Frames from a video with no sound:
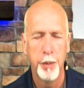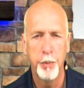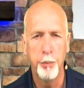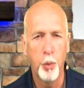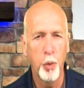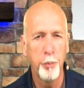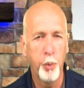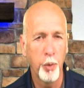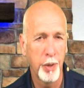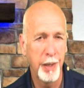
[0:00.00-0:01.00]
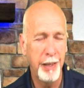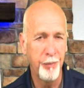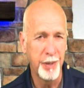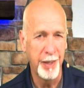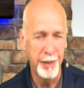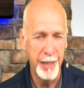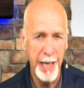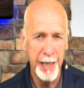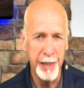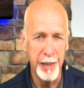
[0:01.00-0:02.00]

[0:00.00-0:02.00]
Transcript: But more importantly, even than that,